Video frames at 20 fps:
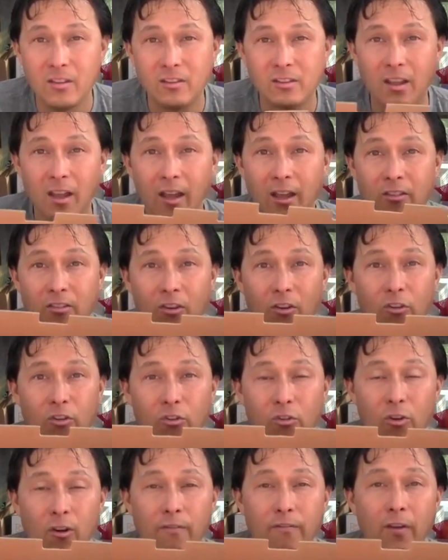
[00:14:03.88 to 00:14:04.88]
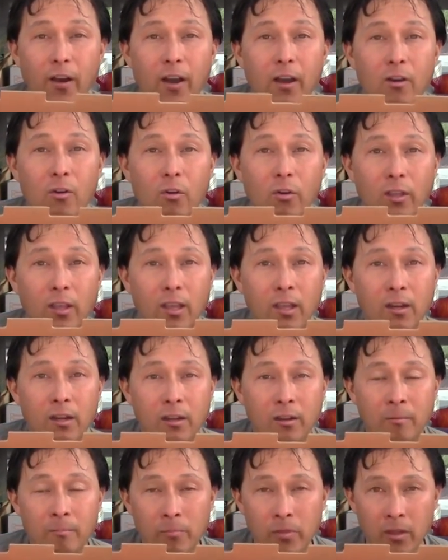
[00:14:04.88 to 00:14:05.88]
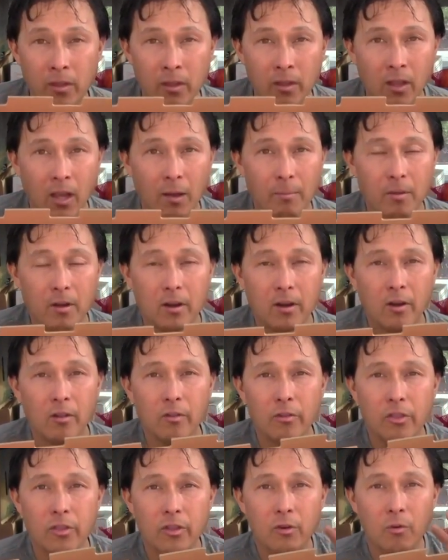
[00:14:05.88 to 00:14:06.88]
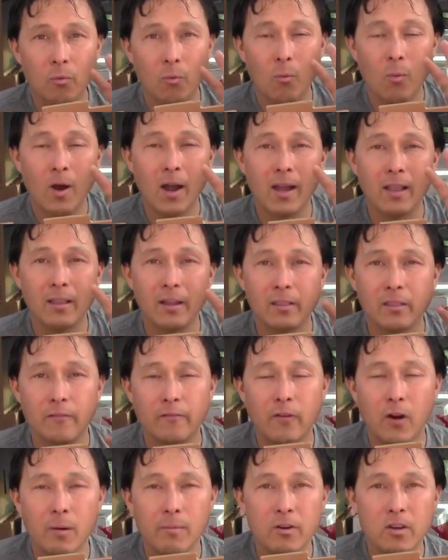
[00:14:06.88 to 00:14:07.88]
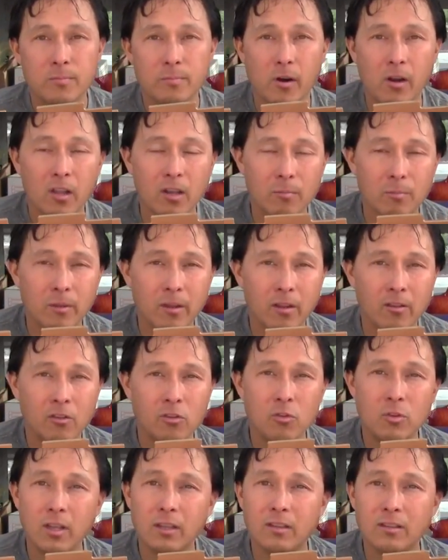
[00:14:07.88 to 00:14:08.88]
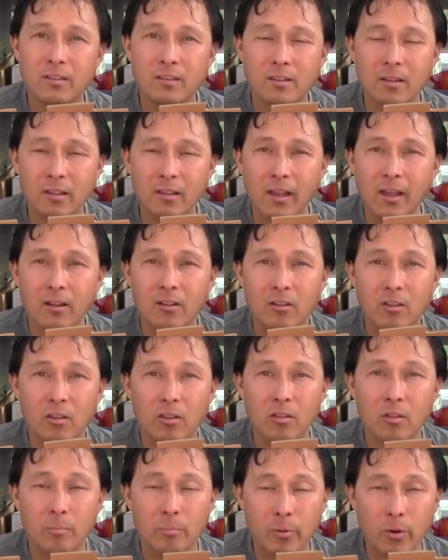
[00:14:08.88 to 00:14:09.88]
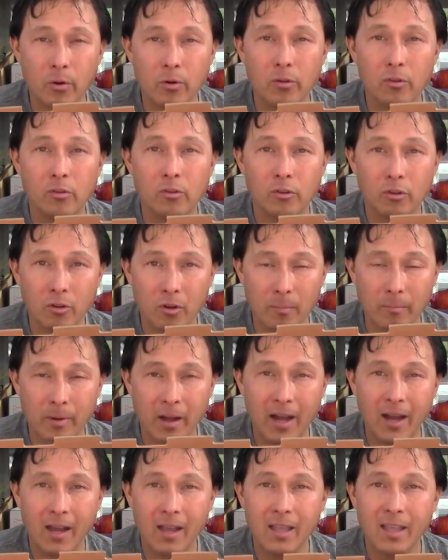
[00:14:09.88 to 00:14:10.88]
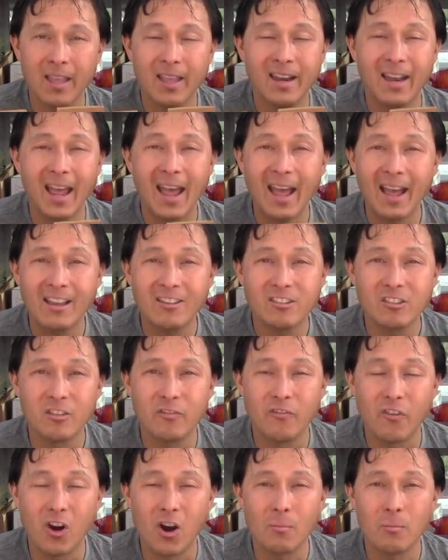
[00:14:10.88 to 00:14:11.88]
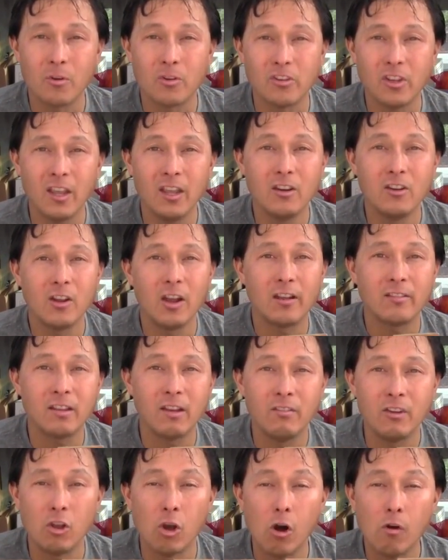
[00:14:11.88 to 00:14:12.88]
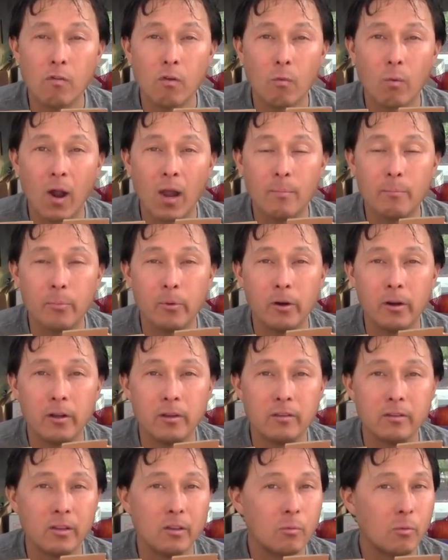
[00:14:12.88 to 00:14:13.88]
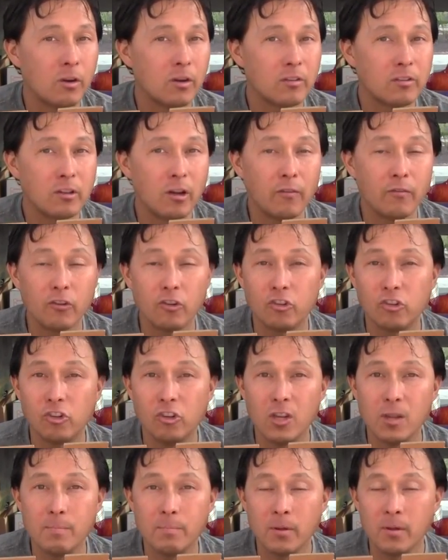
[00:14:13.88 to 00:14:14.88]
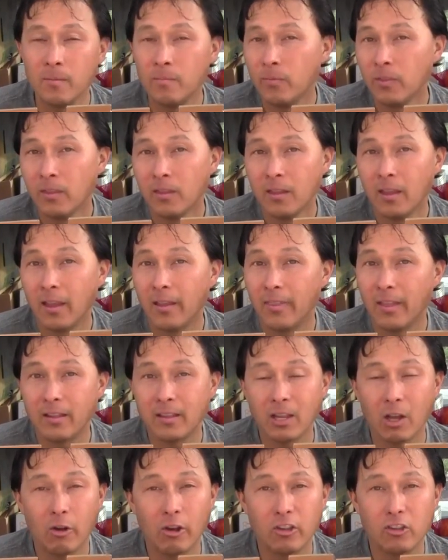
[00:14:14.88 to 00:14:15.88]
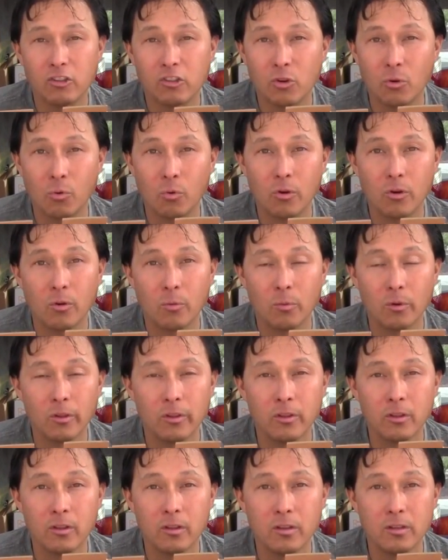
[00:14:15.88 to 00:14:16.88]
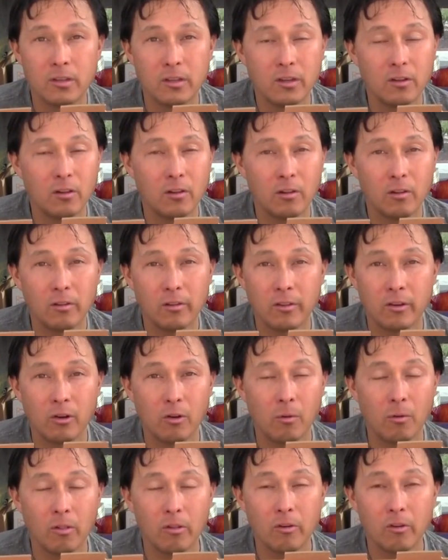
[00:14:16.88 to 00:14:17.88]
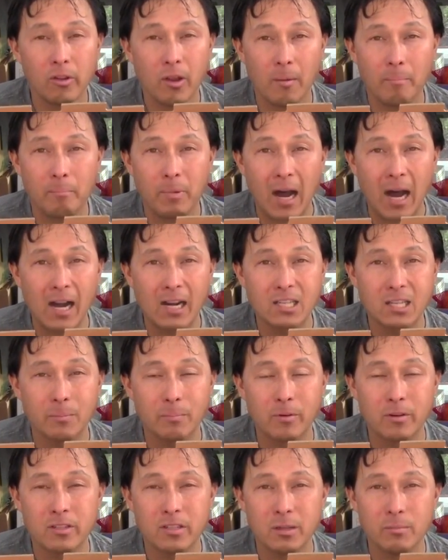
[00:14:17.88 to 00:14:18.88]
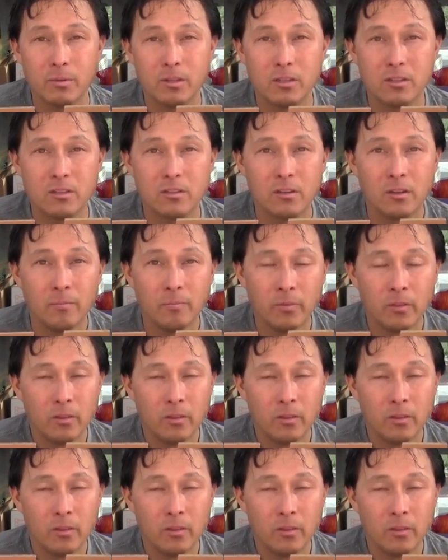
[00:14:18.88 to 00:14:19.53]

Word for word: these guys are certified organic. I mean, another thing why I like the farmers market is because you get to select the produce you're going to buy and ask the farmers, hey, do you guys have any overripe ones that you want to sell for cheap? And that's how I scored a really good deal, you know, literally a box of persimmons